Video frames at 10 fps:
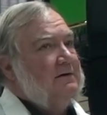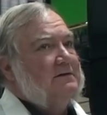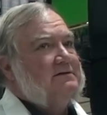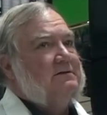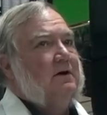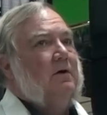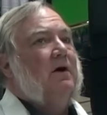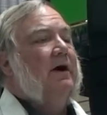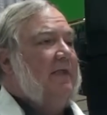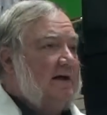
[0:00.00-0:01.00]
So
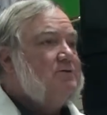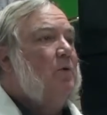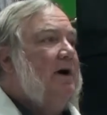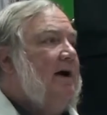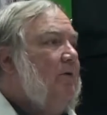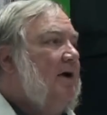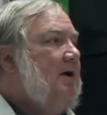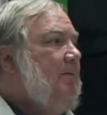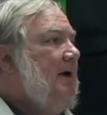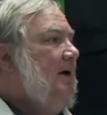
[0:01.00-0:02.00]
that's why I
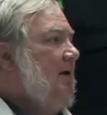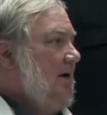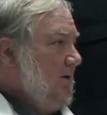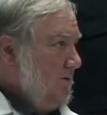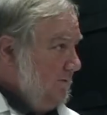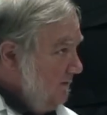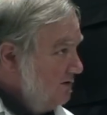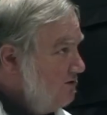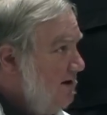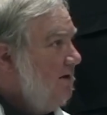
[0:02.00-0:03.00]
recommend during
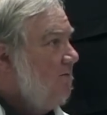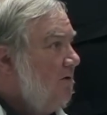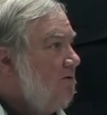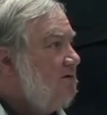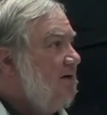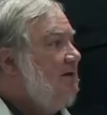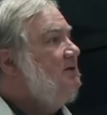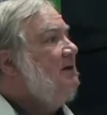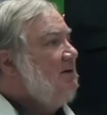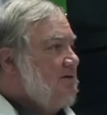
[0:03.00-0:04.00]
vegetative growth stage,
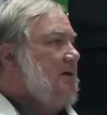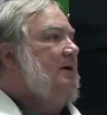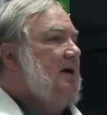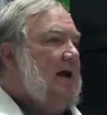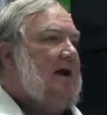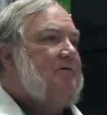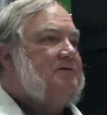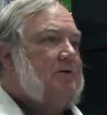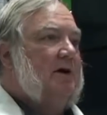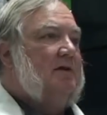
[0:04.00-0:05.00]
start at half
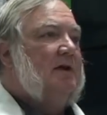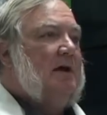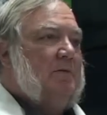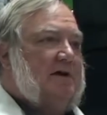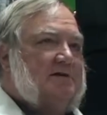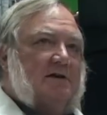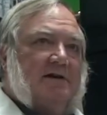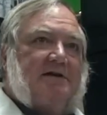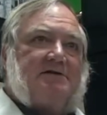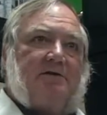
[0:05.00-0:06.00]
strength, because at
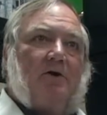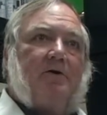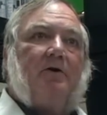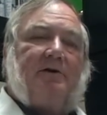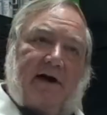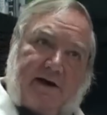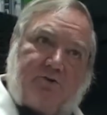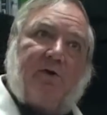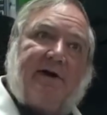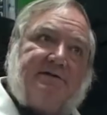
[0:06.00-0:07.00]
least you know your
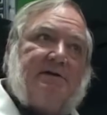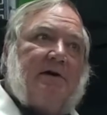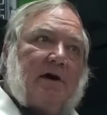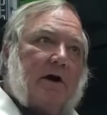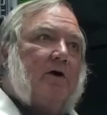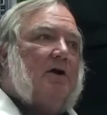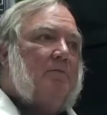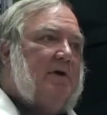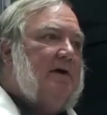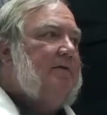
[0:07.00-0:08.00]
nitrates are going to
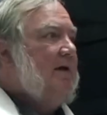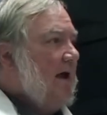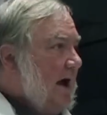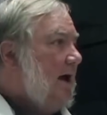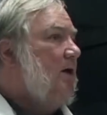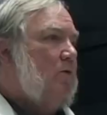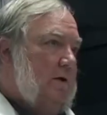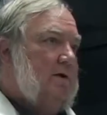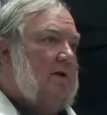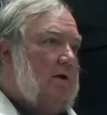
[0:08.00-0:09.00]
be in the
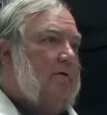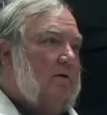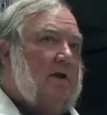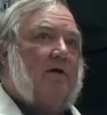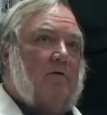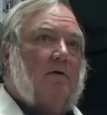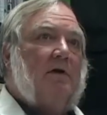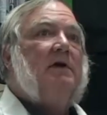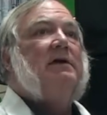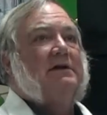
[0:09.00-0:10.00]
adequate level
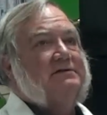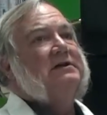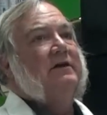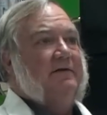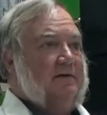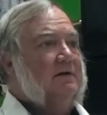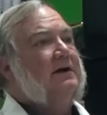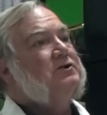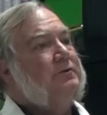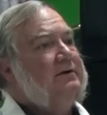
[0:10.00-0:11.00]
instead of in the
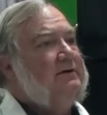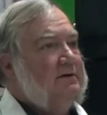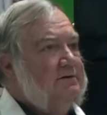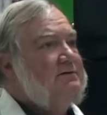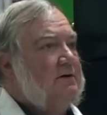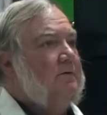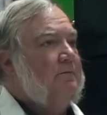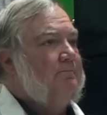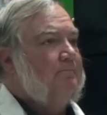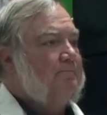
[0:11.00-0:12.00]
luxury zone.
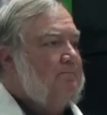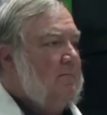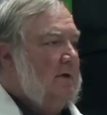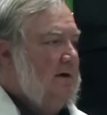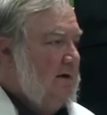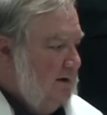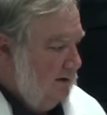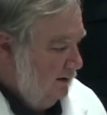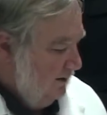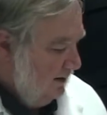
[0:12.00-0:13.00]

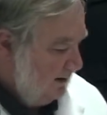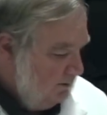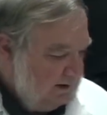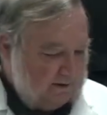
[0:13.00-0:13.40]
Now,